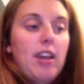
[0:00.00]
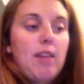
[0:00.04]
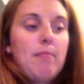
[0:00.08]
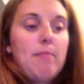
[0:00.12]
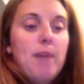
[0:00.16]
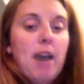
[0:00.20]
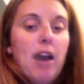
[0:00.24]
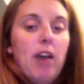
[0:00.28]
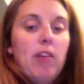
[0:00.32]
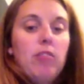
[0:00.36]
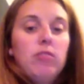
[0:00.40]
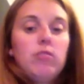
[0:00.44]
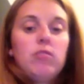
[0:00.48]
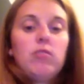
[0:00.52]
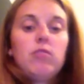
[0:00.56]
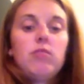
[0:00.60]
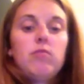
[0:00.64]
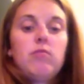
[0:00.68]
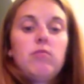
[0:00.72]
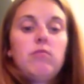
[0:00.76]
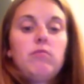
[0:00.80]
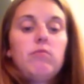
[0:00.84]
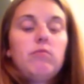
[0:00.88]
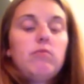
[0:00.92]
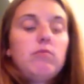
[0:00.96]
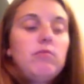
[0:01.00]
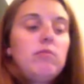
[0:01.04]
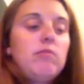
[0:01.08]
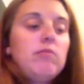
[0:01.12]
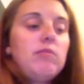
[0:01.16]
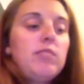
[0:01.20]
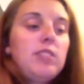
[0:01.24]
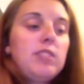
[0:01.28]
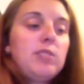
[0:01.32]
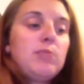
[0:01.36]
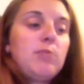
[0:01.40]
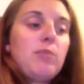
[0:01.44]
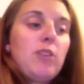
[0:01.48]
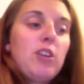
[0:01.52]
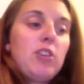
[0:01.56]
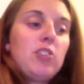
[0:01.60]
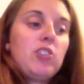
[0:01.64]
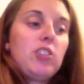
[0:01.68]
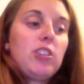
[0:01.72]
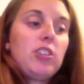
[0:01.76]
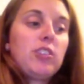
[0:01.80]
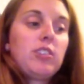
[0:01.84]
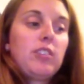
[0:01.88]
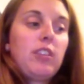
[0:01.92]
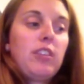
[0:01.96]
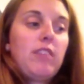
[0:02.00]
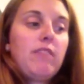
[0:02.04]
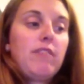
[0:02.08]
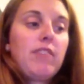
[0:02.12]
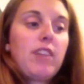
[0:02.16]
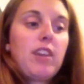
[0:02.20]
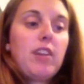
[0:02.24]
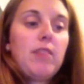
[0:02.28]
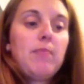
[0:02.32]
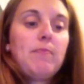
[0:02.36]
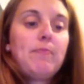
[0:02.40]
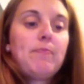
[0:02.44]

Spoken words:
about this Project Life kit,